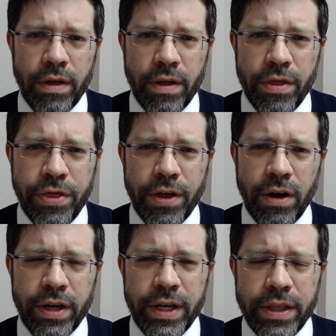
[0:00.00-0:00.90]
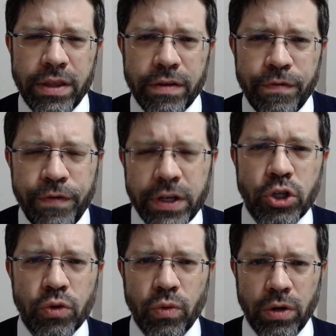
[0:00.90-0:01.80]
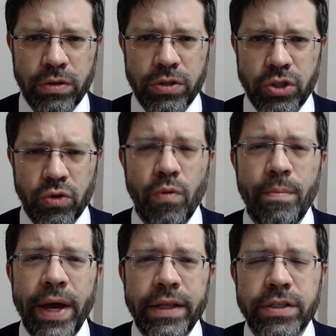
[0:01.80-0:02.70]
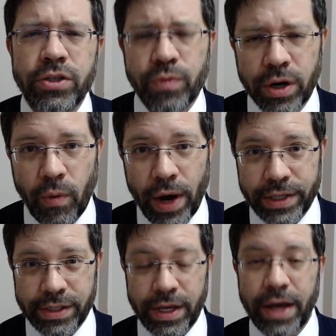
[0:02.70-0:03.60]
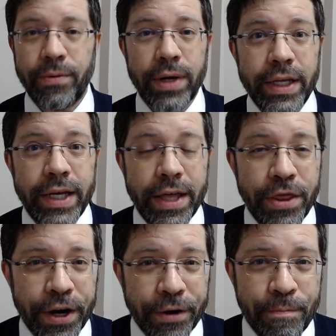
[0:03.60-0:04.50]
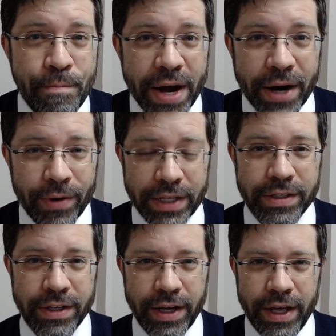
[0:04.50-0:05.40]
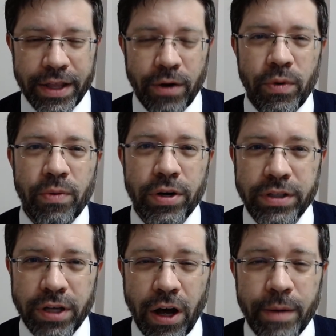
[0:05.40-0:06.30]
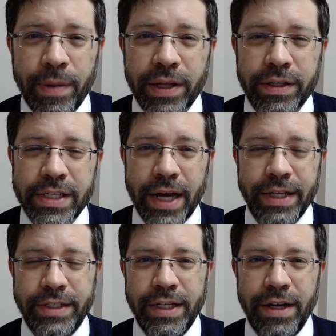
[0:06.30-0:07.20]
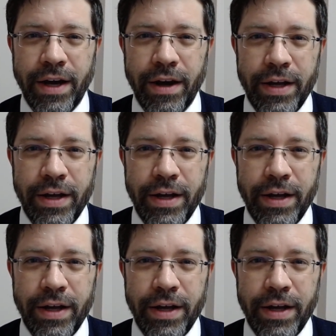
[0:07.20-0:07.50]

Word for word: the individuals who made this request, and really in their merit that we were taught about this idea